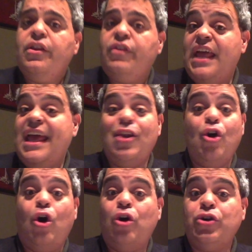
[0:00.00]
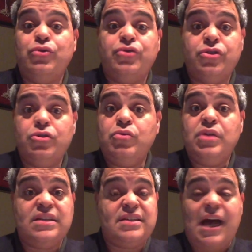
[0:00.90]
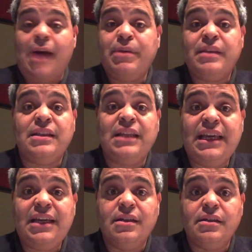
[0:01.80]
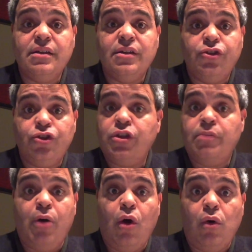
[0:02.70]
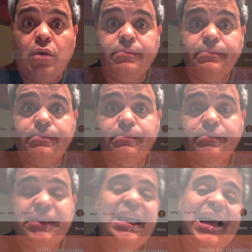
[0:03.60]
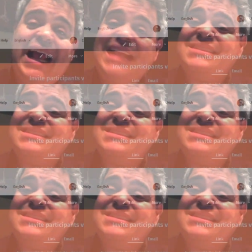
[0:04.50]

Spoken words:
Then all you do is copy the link to the poll and